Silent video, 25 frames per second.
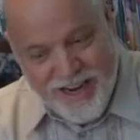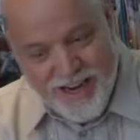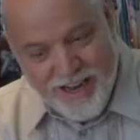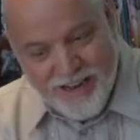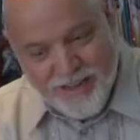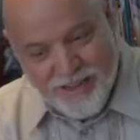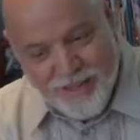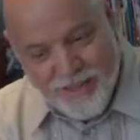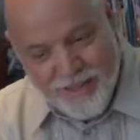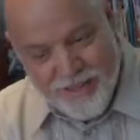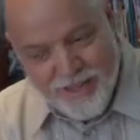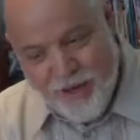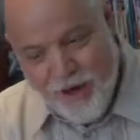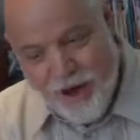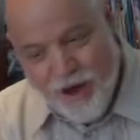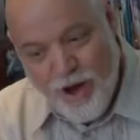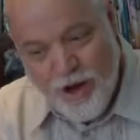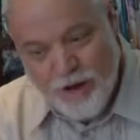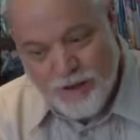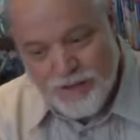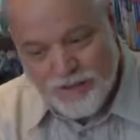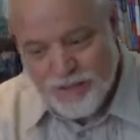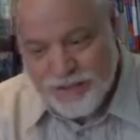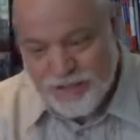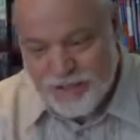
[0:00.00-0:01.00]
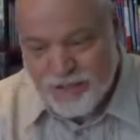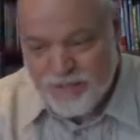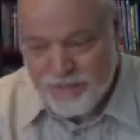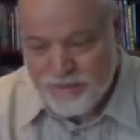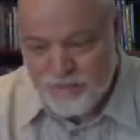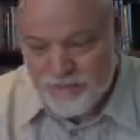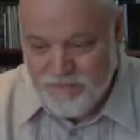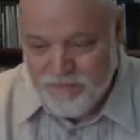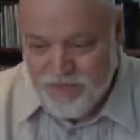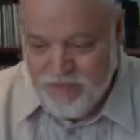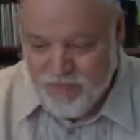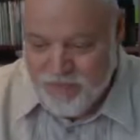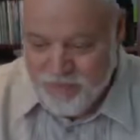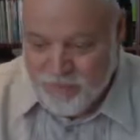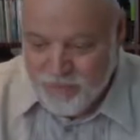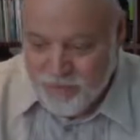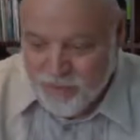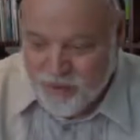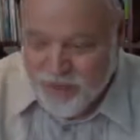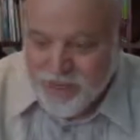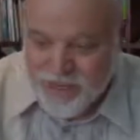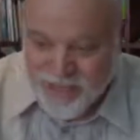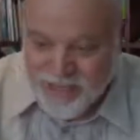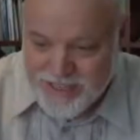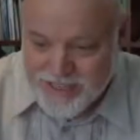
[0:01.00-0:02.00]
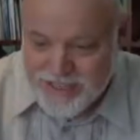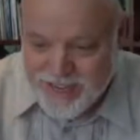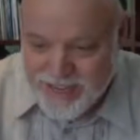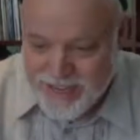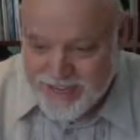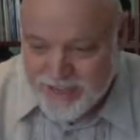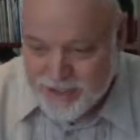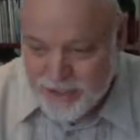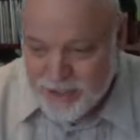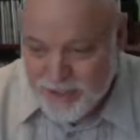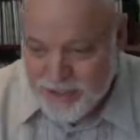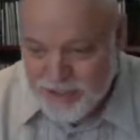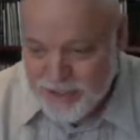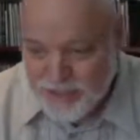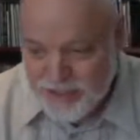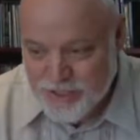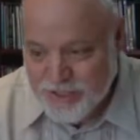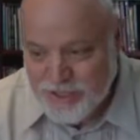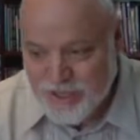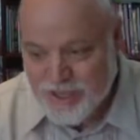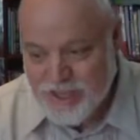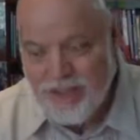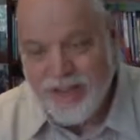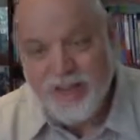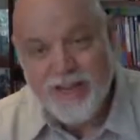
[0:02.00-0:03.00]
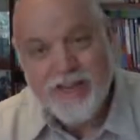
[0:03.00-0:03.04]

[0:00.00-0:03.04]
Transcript: and the thoughts and the real intentions.